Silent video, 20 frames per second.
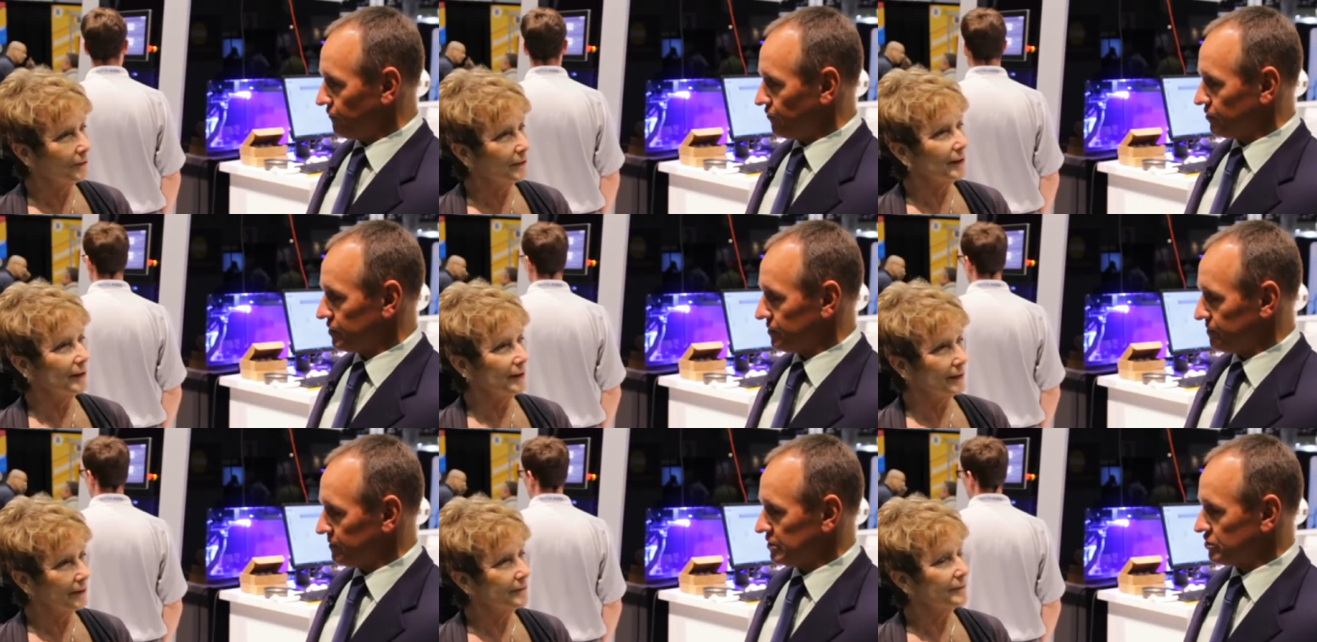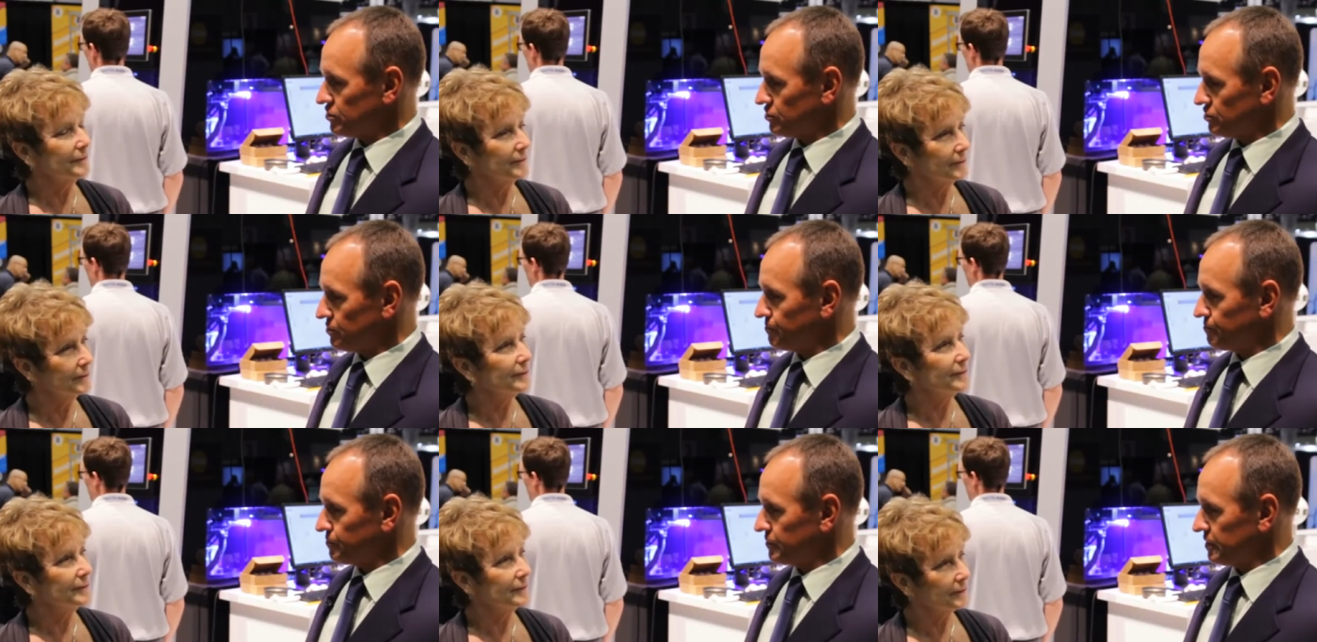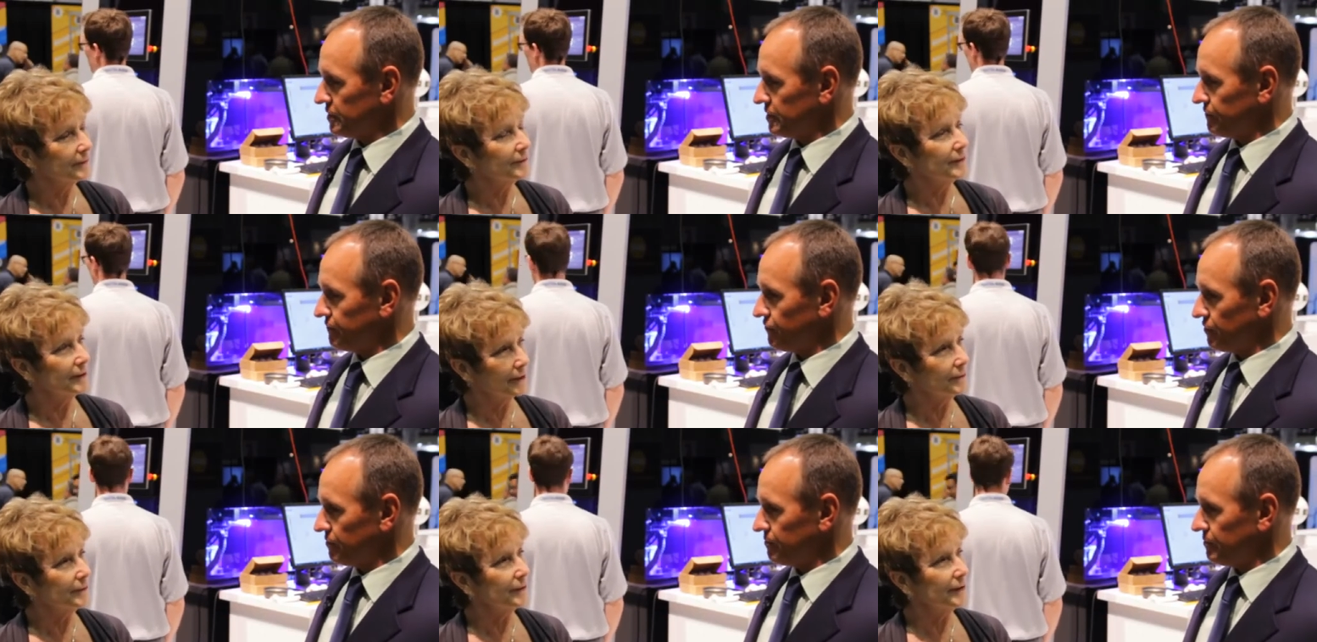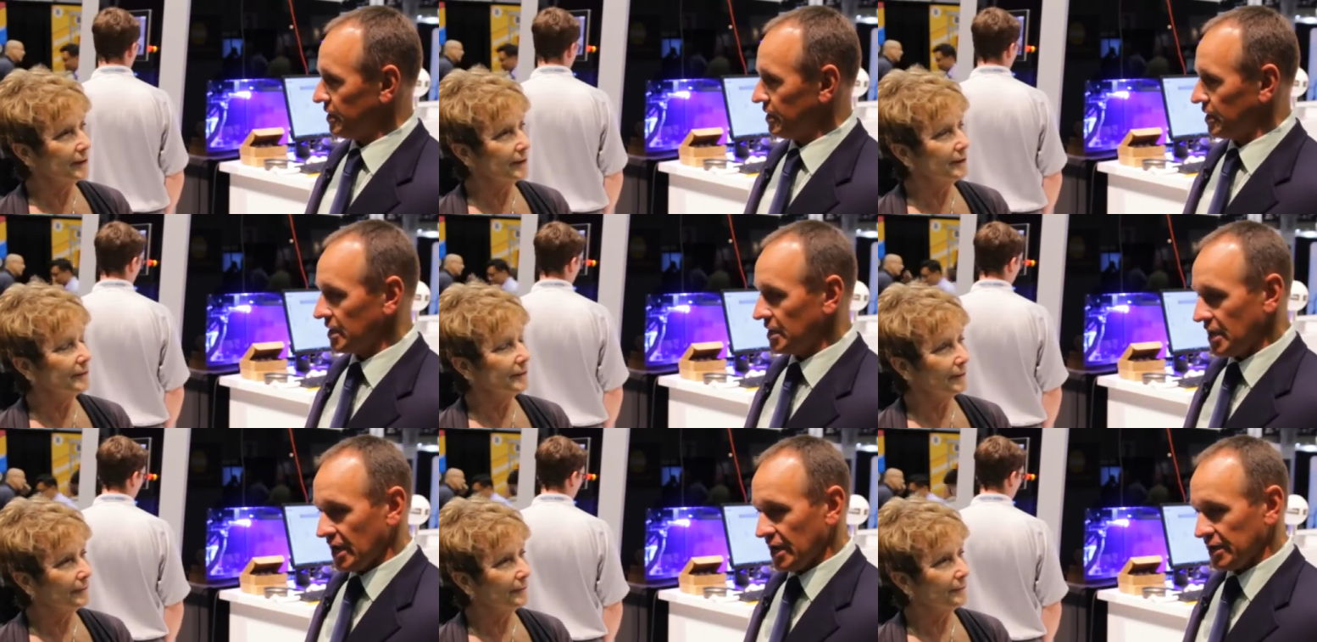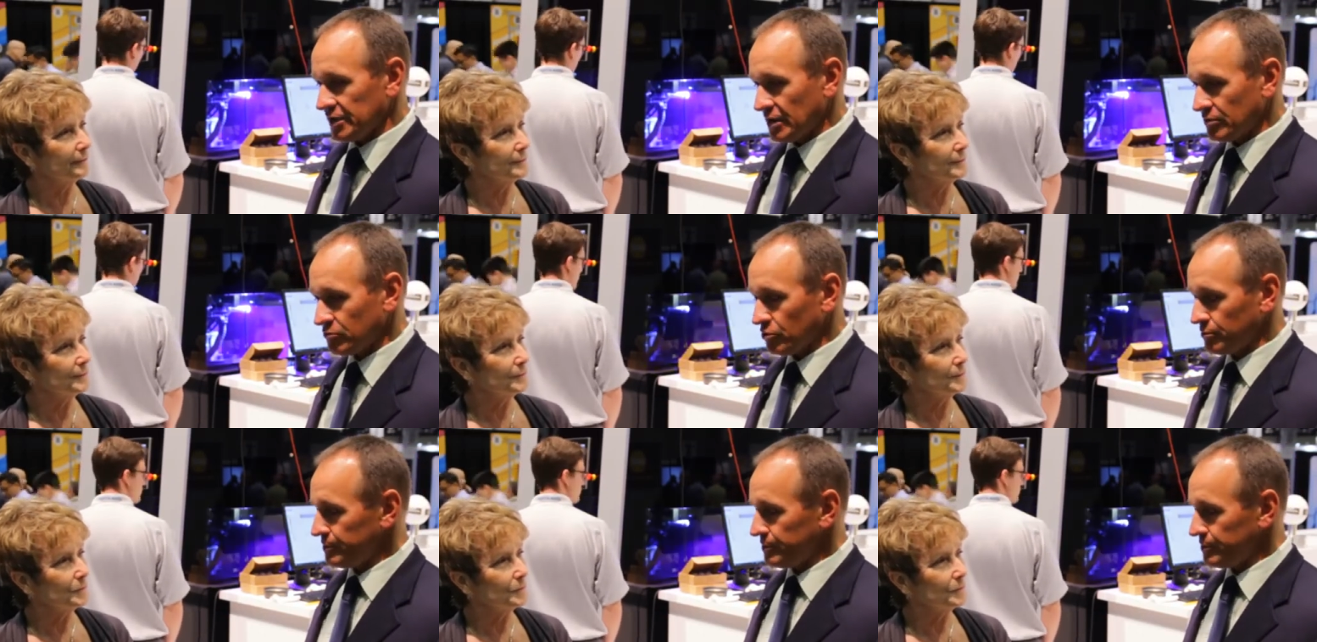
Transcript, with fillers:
Speaker 1: Four-dimensional printing for okay. me, and they will